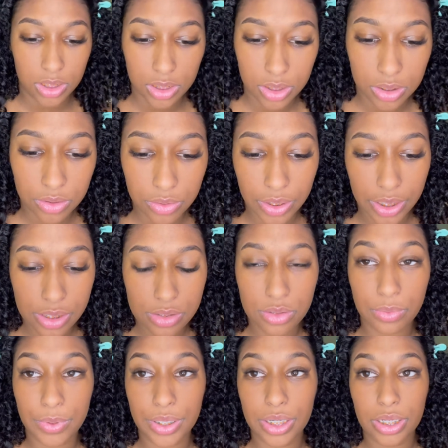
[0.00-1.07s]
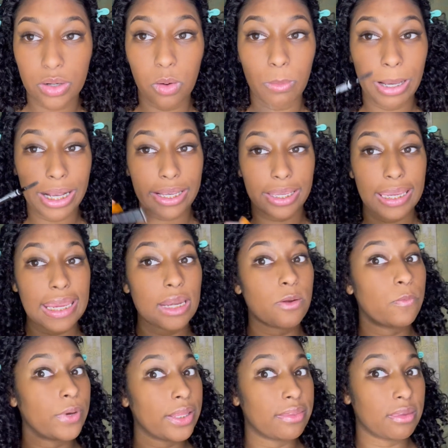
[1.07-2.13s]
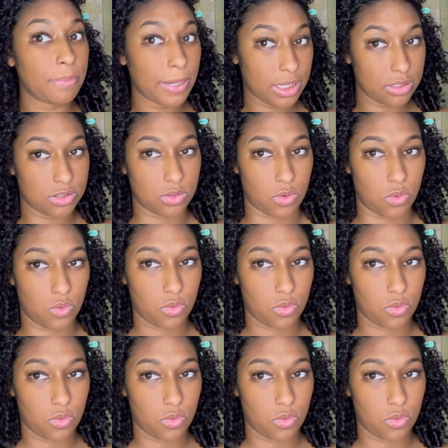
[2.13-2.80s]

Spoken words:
Okay, so we're gonna go back in with the pencil.